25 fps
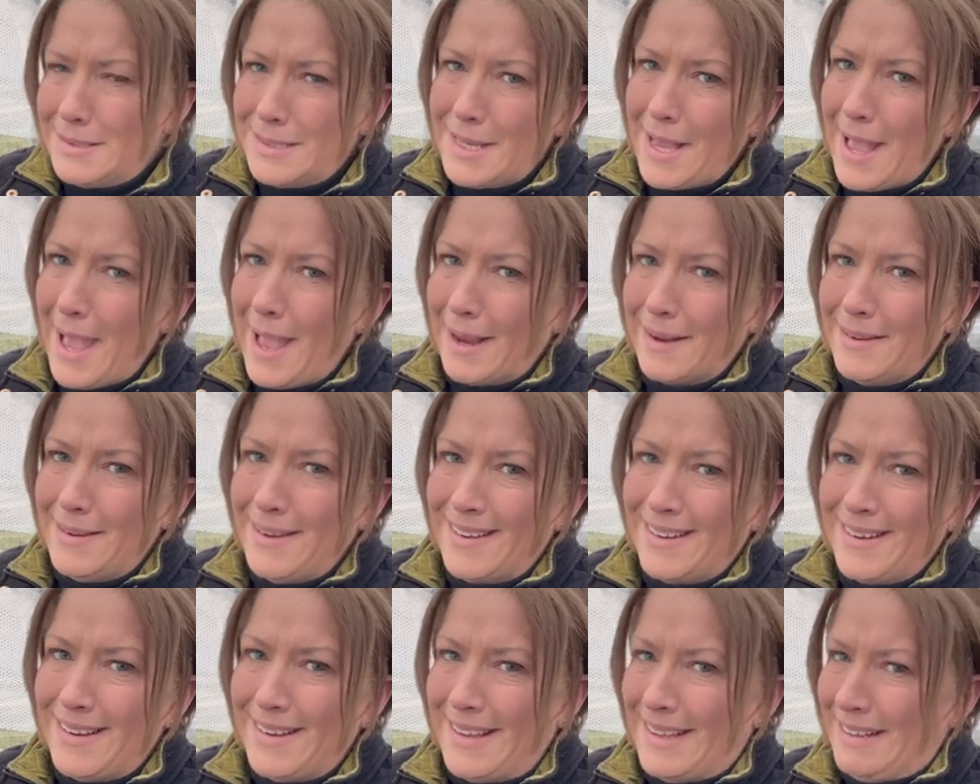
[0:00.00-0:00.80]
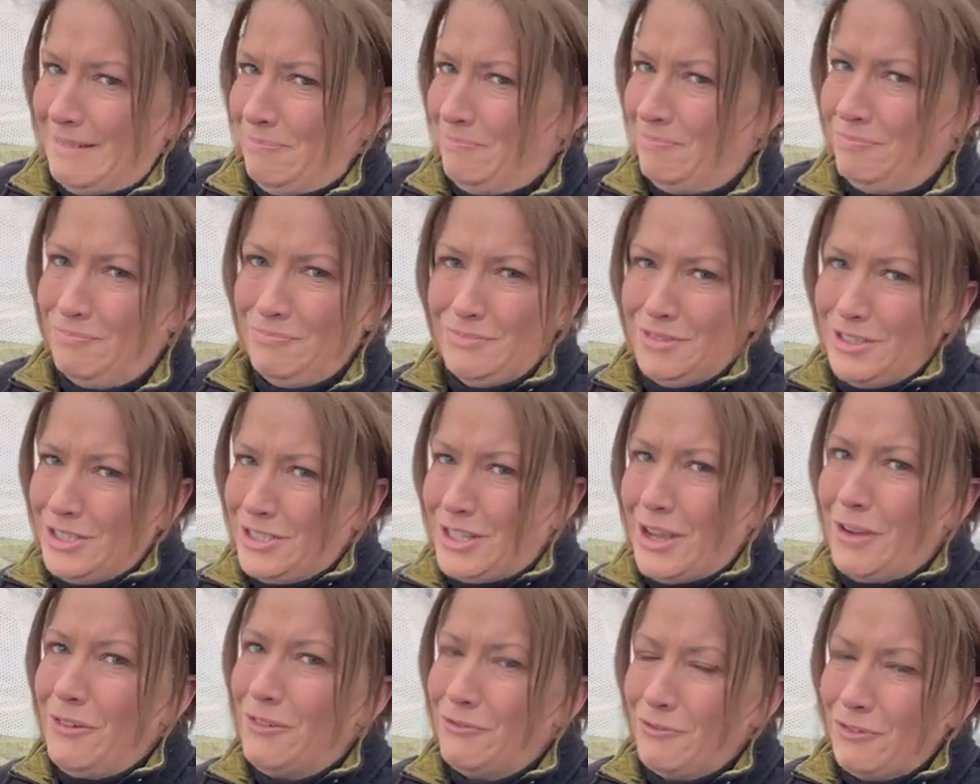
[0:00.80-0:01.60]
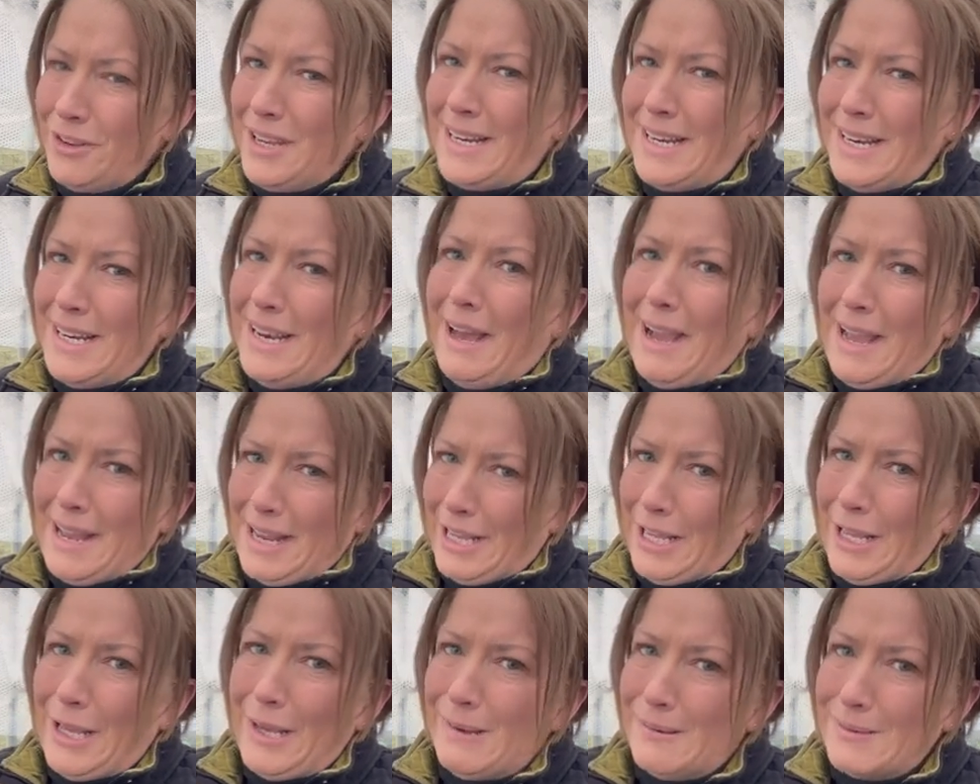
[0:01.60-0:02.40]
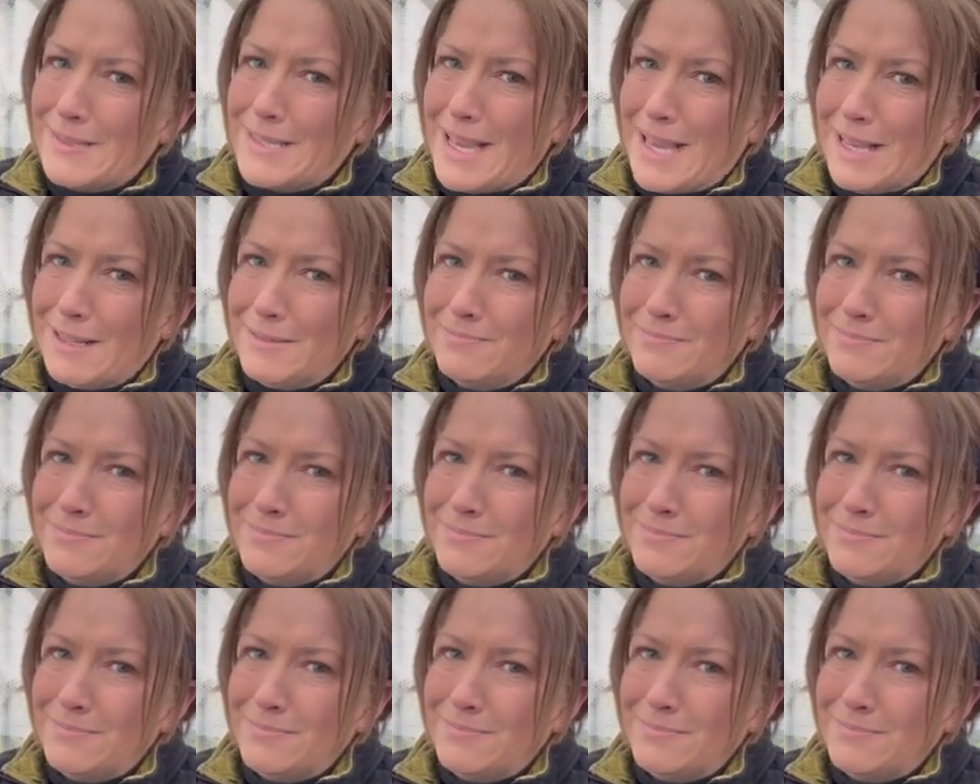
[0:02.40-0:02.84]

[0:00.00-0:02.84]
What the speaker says: technically don't really like using.